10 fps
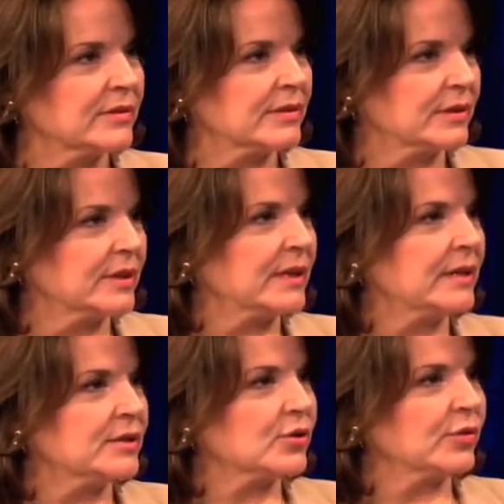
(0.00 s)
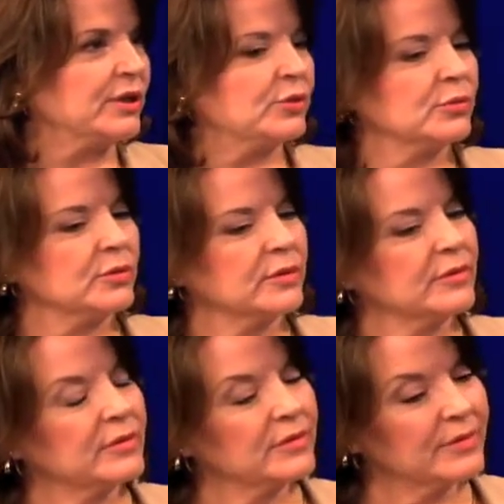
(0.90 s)
that is going to
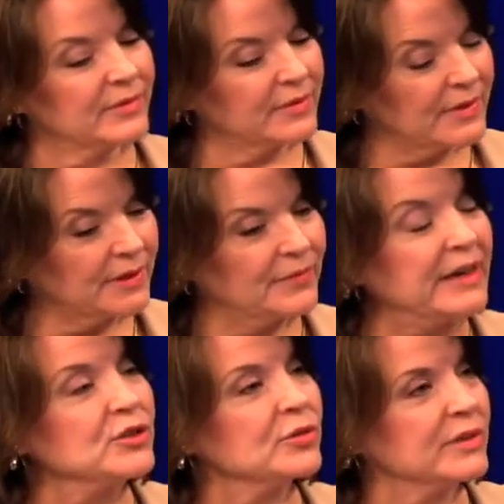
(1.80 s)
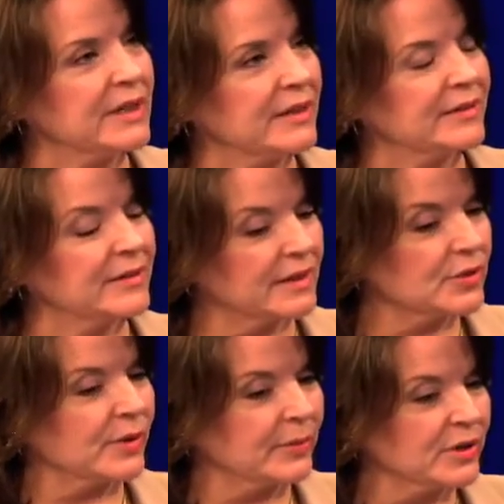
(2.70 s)
eventually, that's
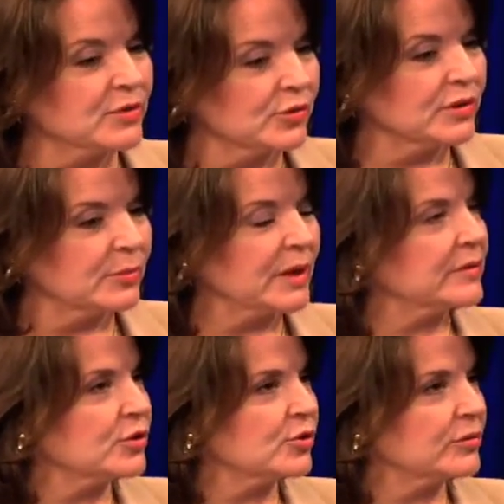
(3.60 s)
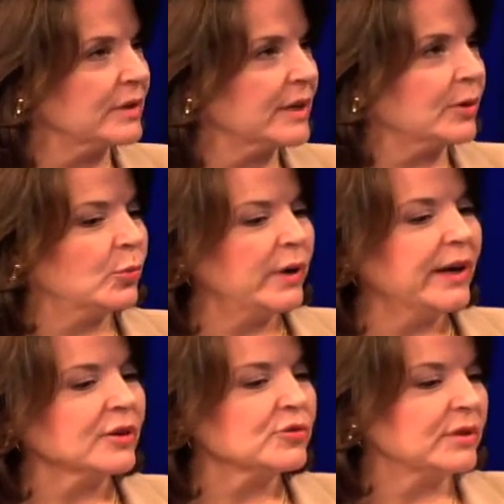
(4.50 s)
why I'm concerned about the children. Like, we
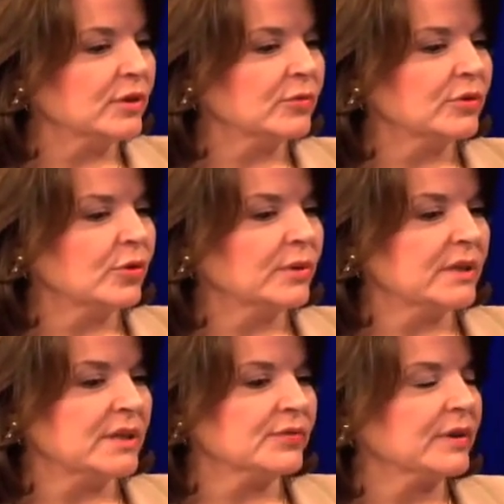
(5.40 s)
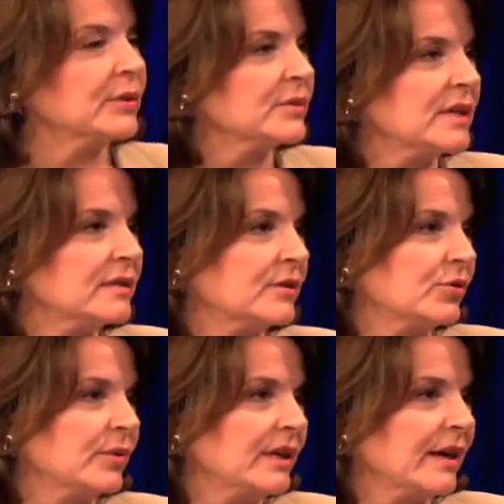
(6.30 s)
actually don't know what these frequencies are
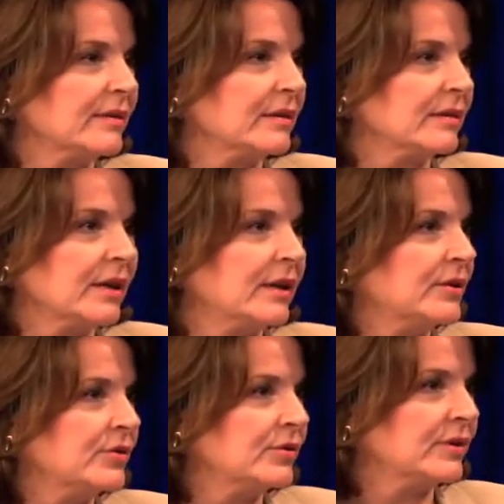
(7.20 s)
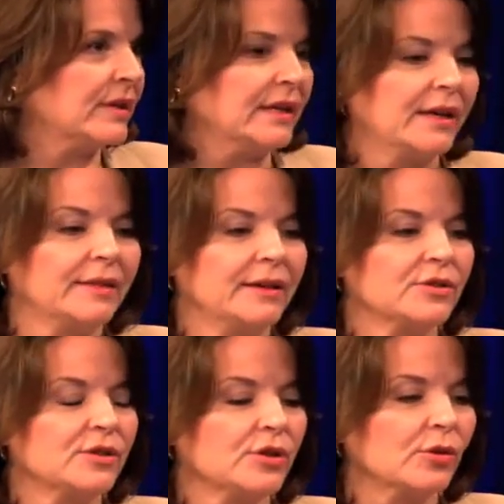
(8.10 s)
doing yet. And they're
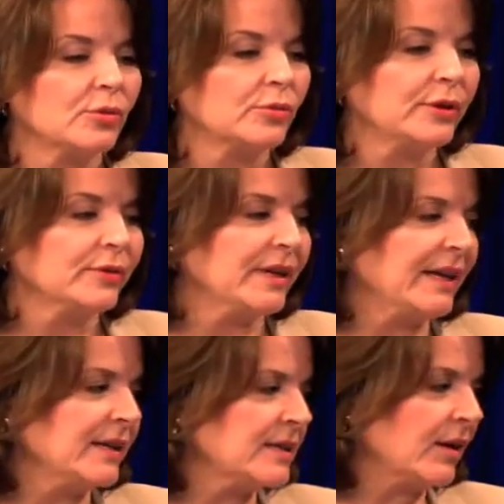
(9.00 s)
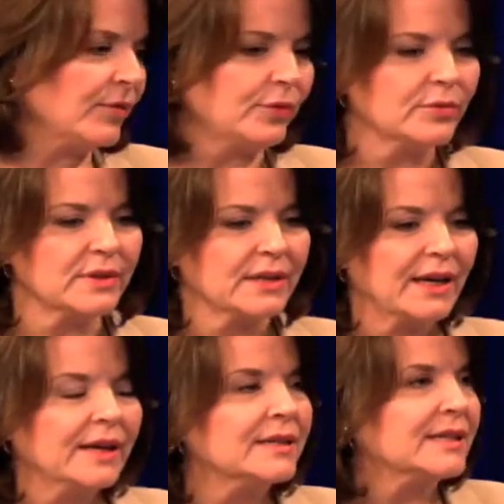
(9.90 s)
so, you know, they're getting cell phones at
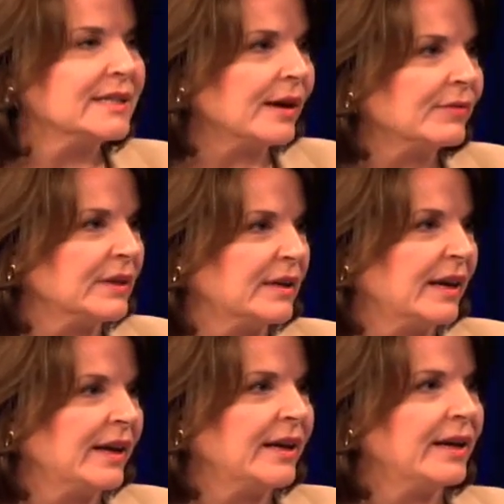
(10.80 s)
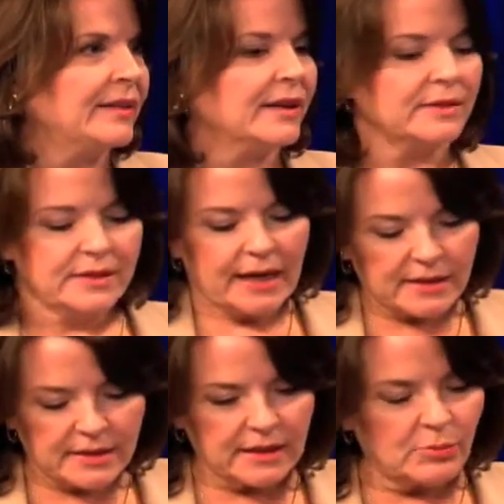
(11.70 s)
7. And they're
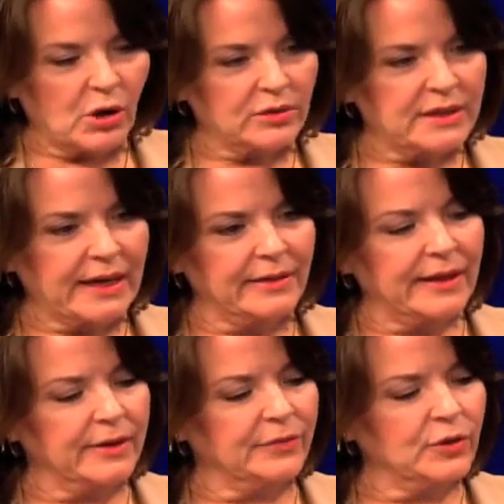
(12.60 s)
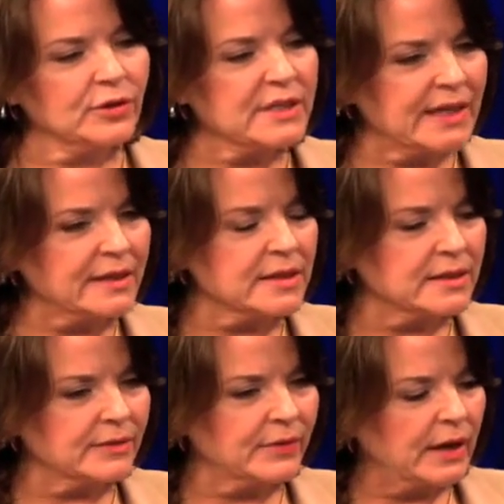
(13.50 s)
texting them all day. Like, if you're
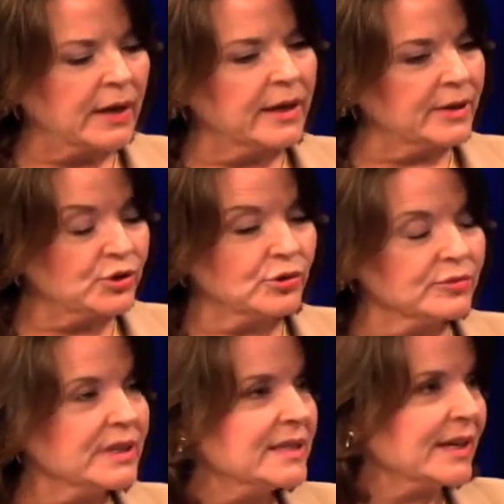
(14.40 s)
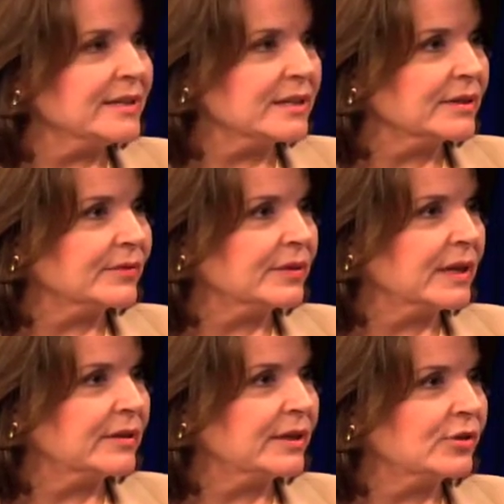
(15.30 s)
sensitive, and children are sensitive,
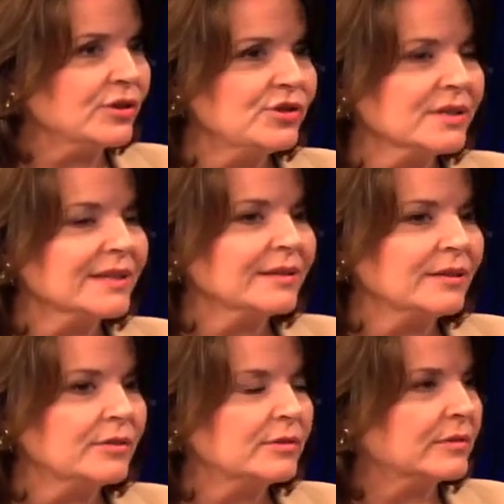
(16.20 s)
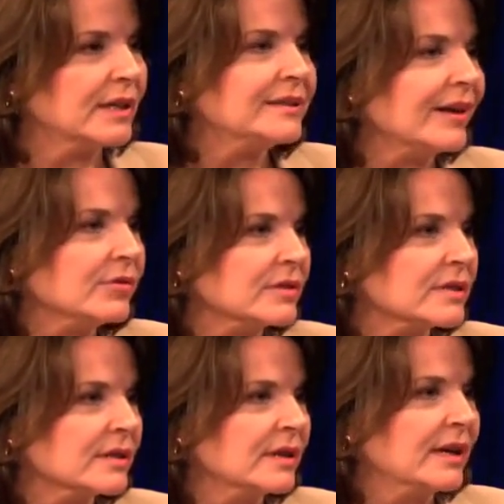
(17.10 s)
they're not just little
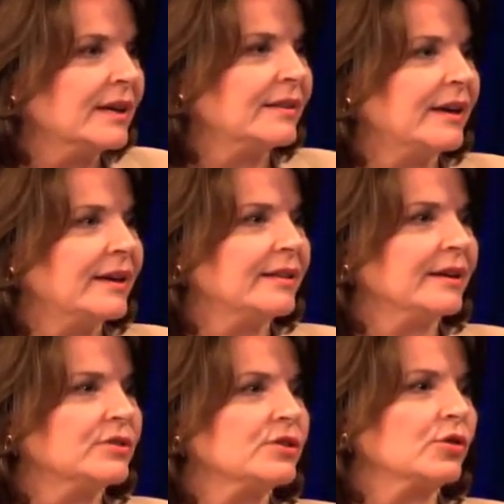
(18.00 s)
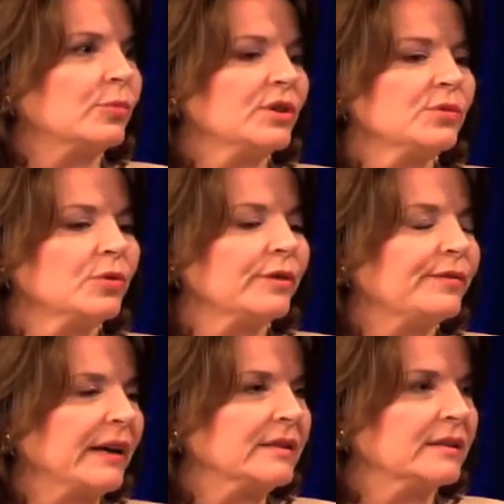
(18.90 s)
adults. They're so much more
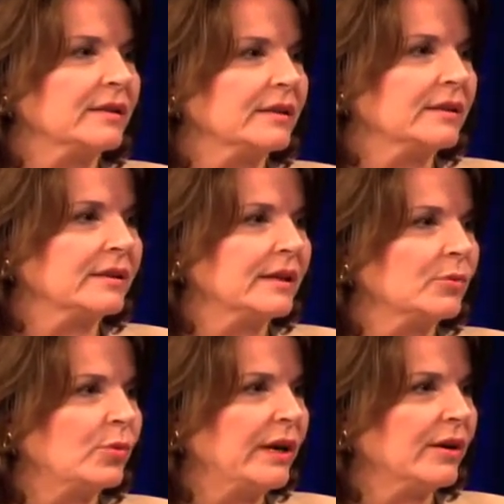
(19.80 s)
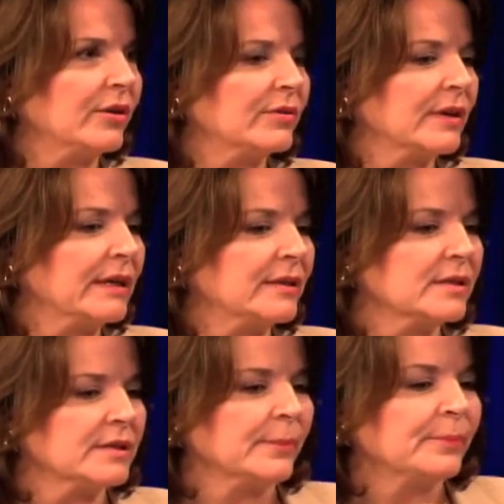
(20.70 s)
affected than we are. Like,
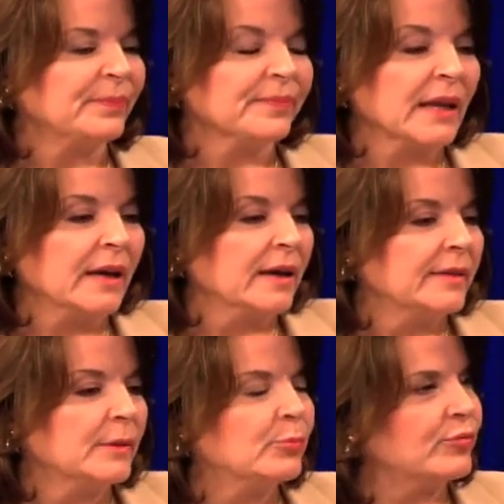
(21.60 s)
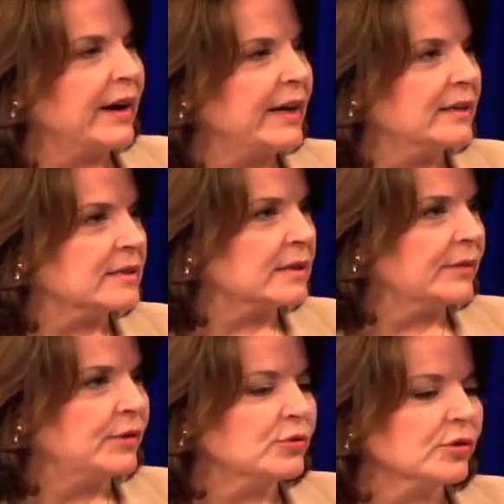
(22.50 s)
the brains,
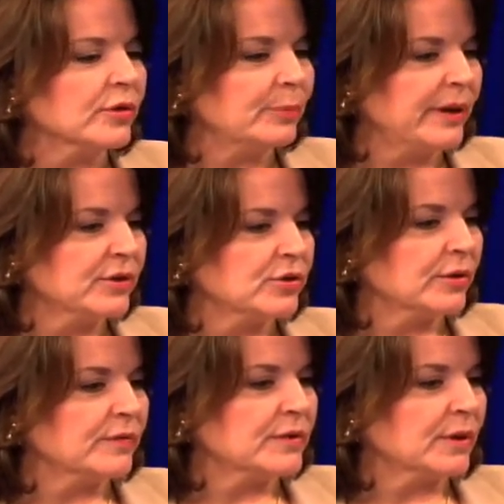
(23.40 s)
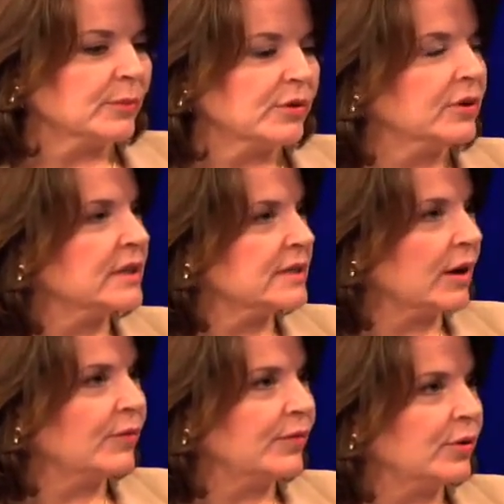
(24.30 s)
if you took a picture of someone on a
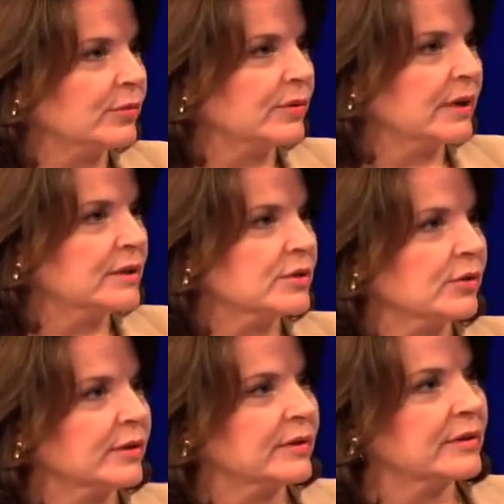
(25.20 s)
cell phone and saw the